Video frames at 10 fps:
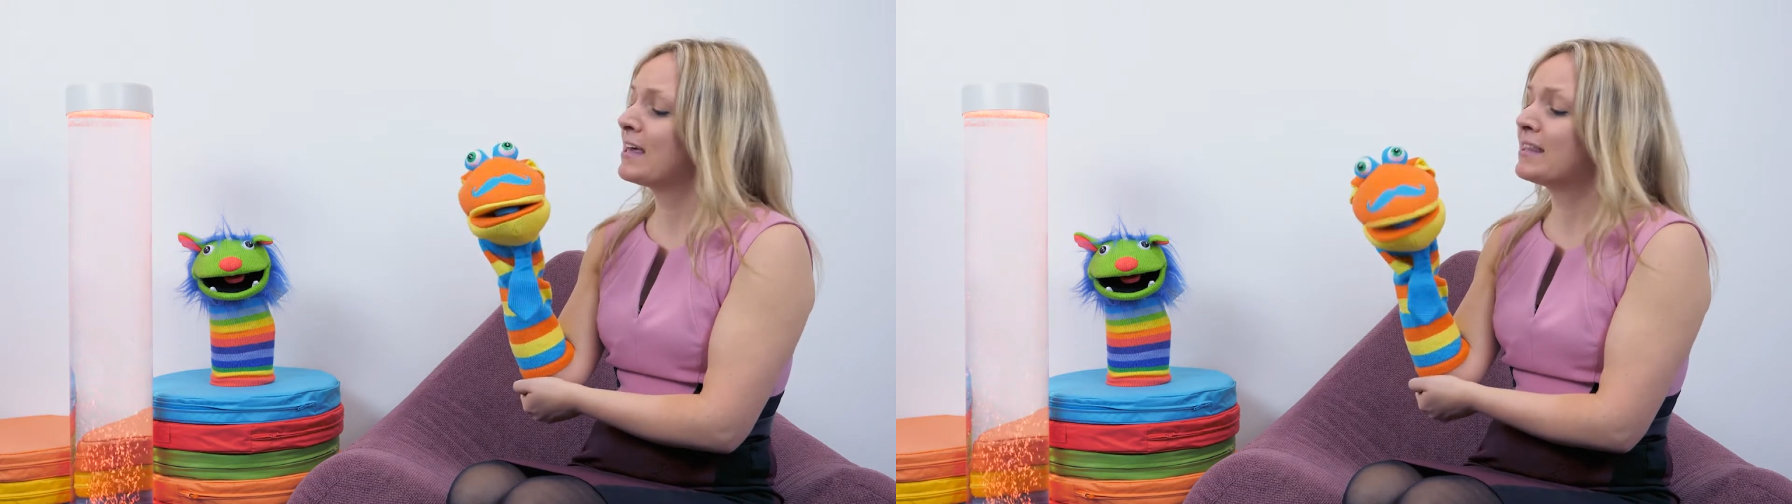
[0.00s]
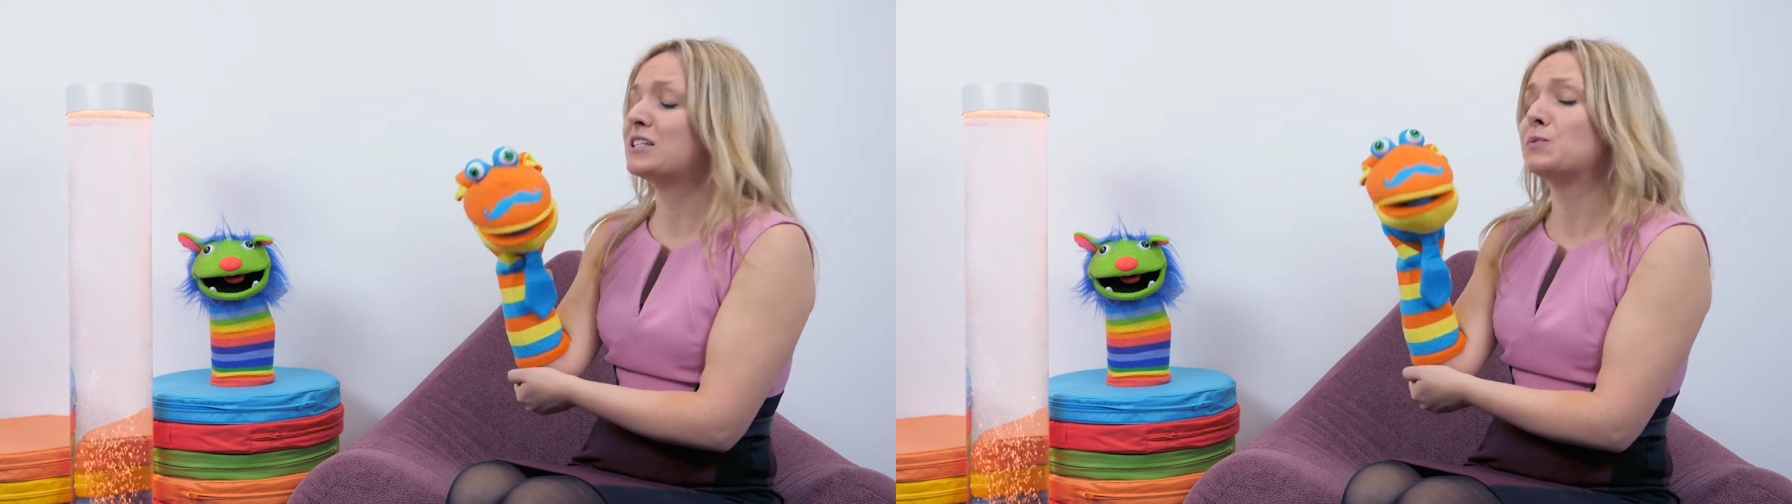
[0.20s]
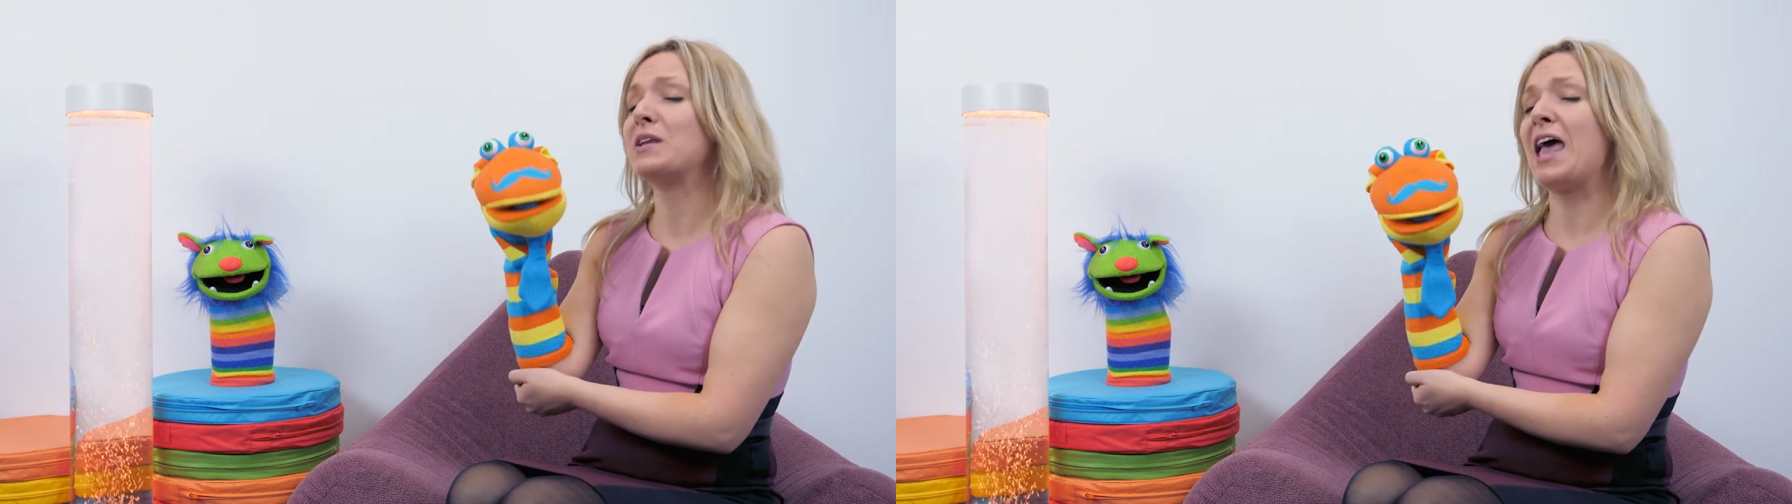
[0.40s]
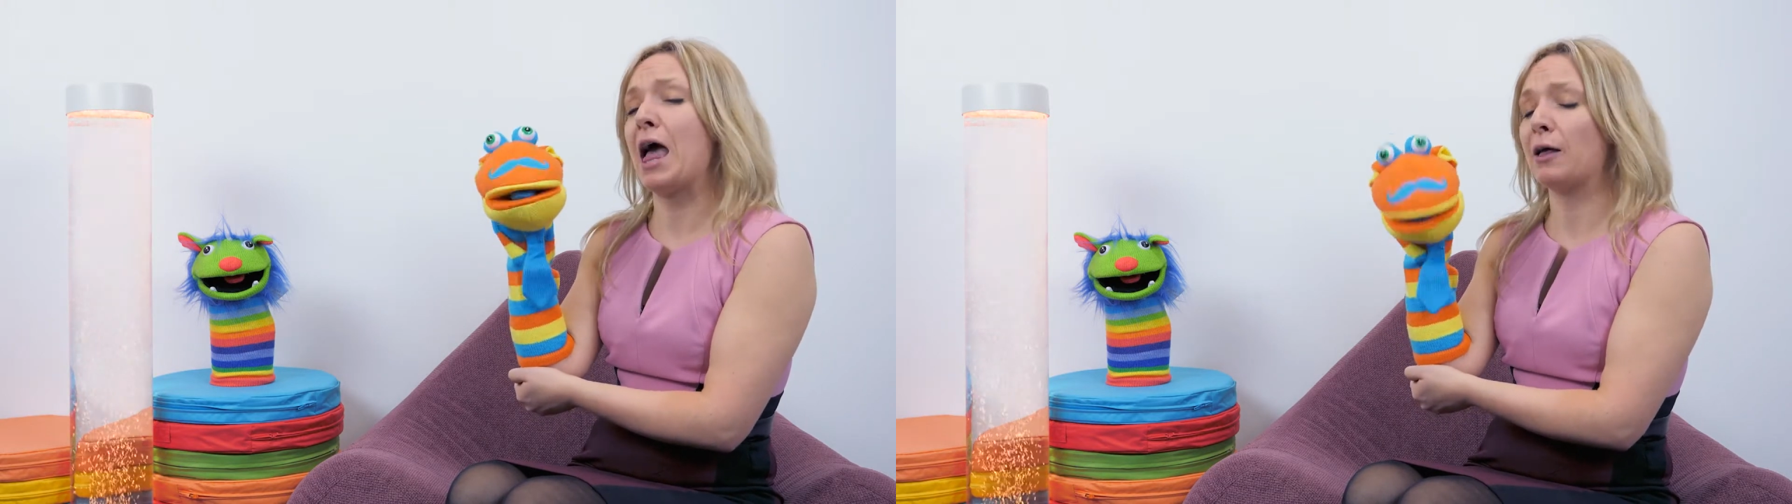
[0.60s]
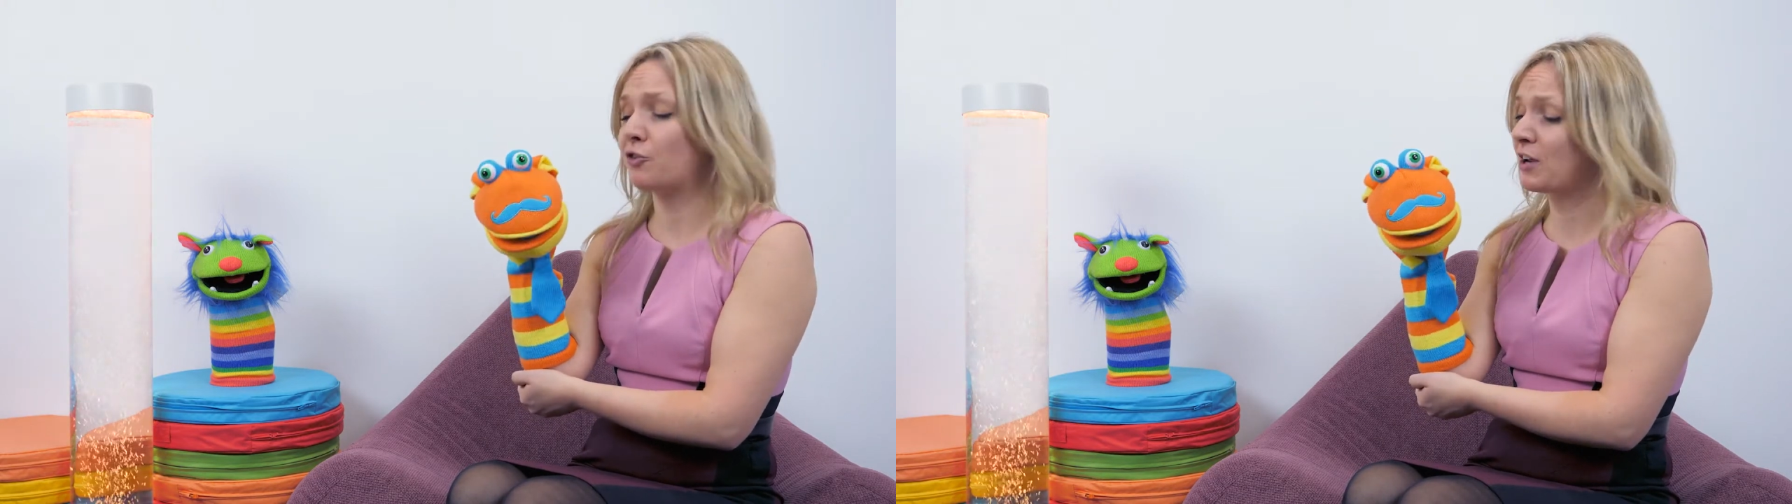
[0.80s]
This is when
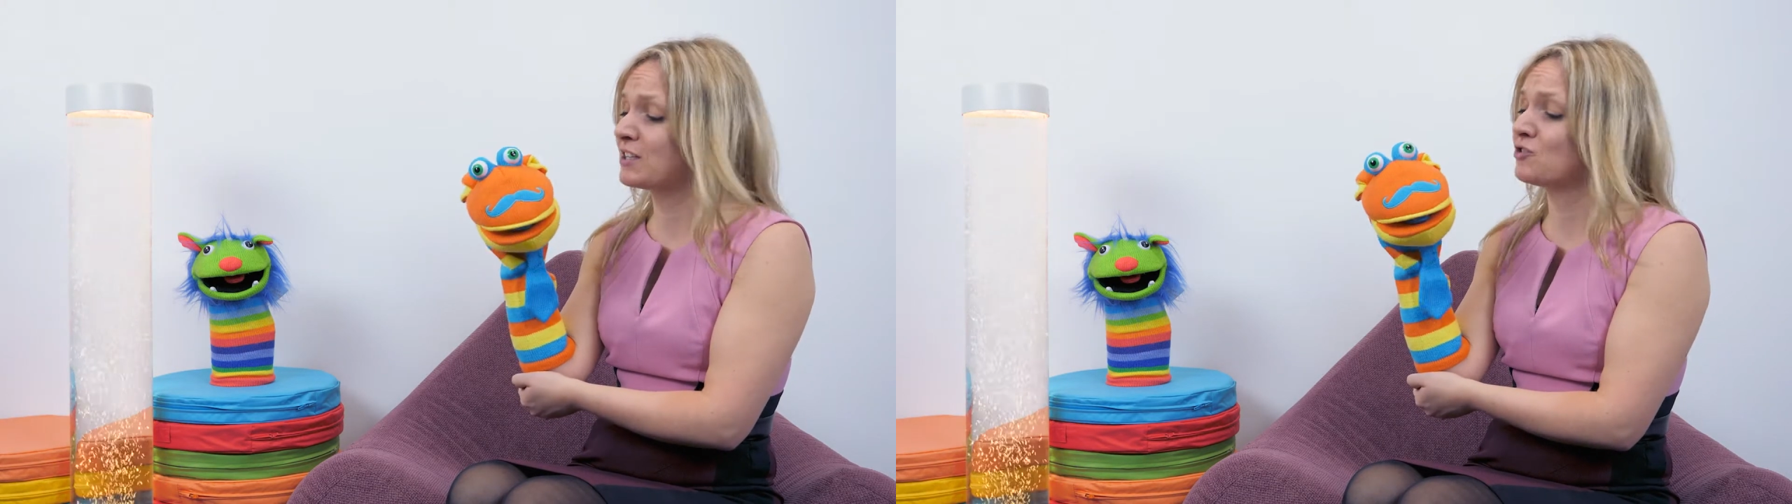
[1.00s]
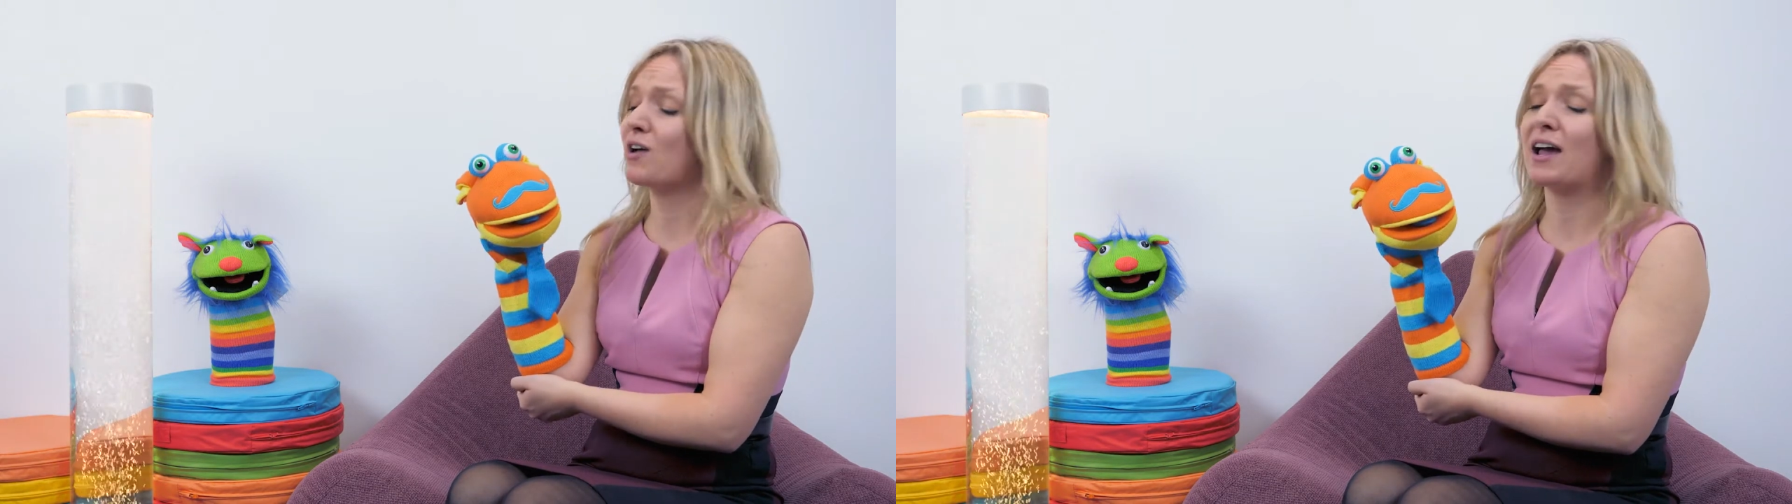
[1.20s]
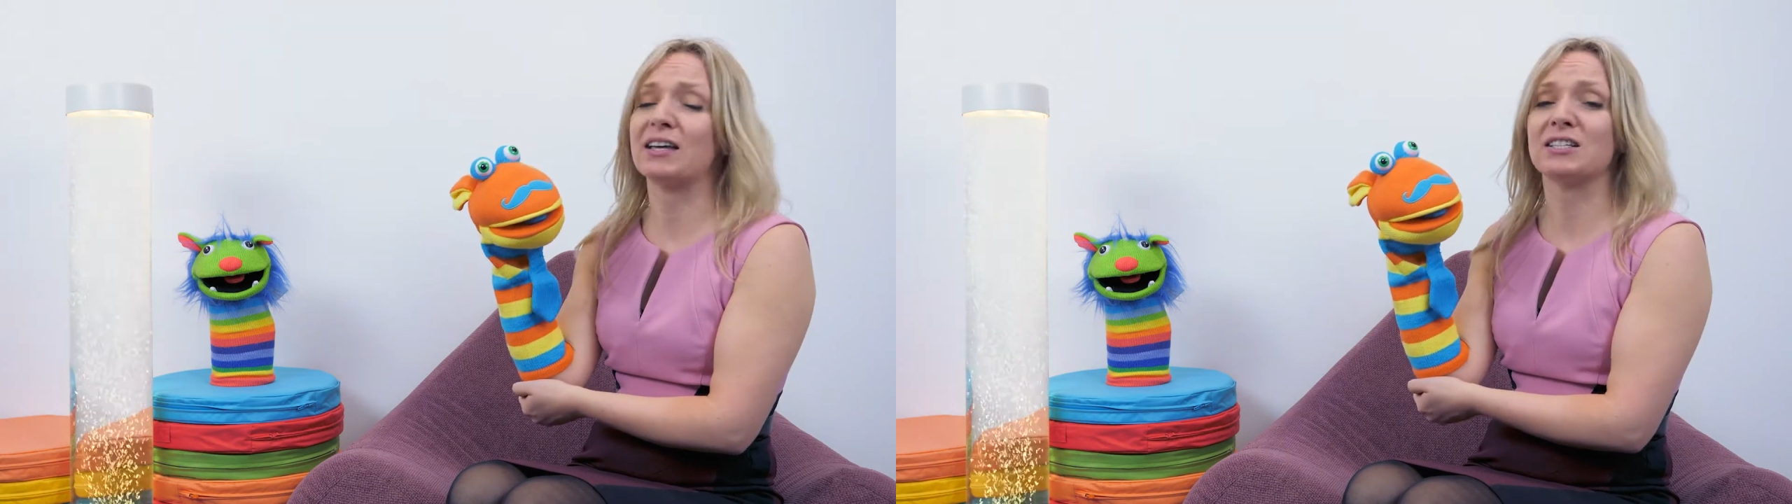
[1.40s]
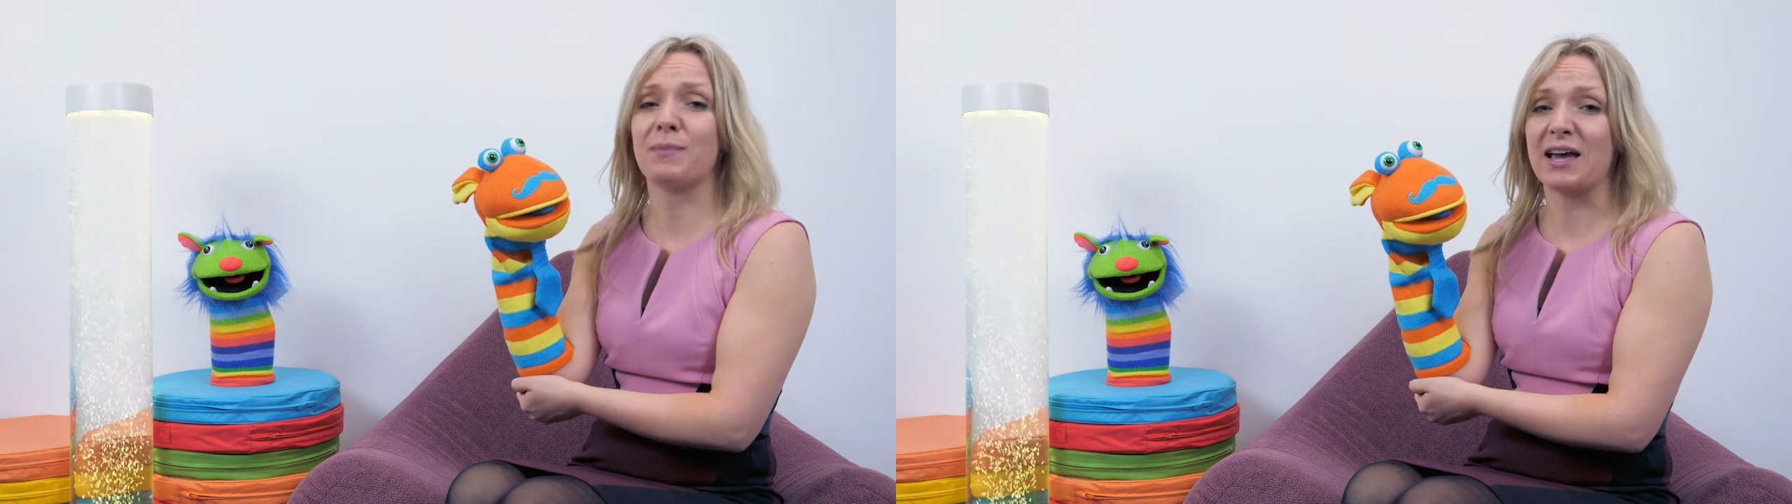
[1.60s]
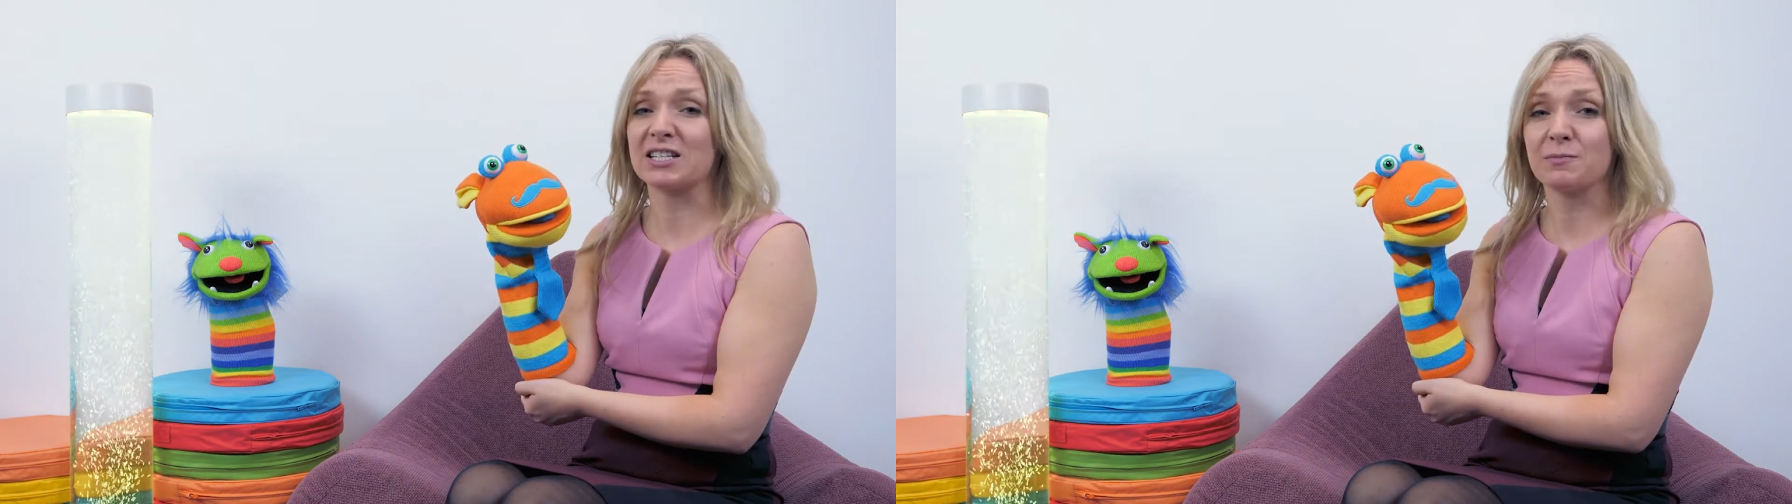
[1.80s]
Henry is trying his best,